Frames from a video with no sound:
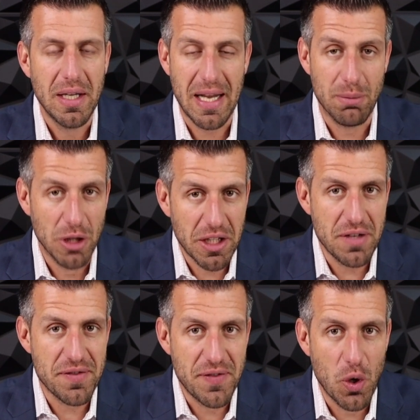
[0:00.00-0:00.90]
and I'm
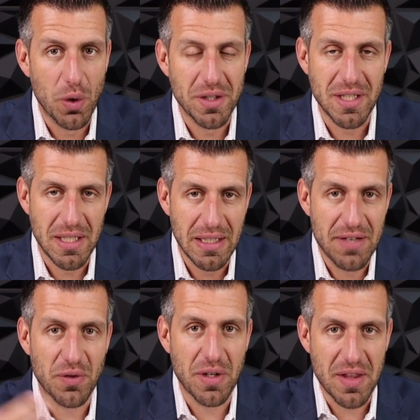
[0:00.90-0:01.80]
looking forward to
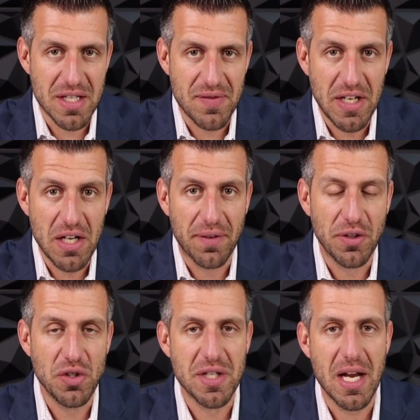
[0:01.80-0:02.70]
delivering this video
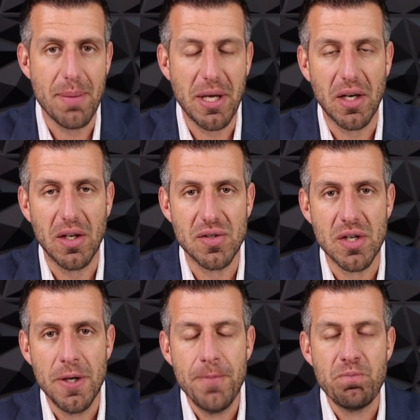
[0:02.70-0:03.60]
for you today, because